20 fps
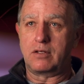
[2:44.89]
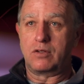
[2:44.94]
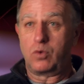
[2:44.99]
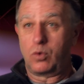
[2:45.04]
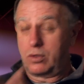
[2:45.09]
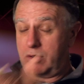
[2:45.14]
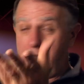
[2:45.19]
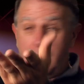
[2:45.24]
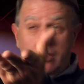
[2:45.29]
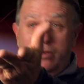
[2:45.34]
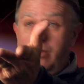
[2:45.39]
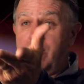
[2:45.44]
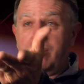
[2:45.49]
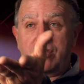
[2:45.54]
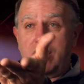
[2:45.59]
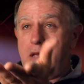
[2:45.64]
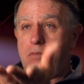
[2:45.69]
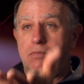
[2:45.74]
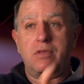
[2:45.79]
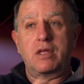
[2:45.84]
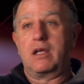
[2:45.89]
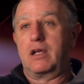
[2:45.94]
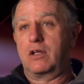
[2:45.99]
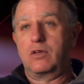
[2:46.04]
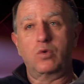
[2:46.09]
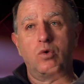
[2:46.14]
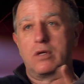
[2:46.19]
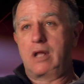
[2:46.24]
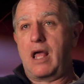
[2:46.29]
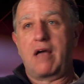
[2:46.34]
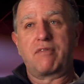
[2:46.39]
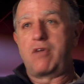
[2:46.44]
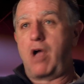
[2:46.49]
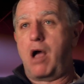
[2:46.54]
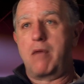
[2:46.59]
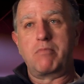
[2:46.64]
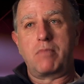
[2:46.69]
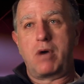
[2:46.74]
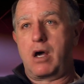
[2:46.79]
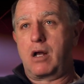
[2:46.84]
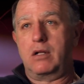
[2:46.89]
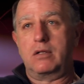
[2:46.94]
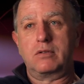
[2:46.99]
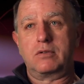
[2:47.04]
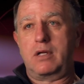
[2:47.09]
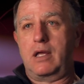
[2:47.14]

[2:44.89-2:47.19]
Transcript: And do it. You can do the same thing. You can do a NAFCOM model.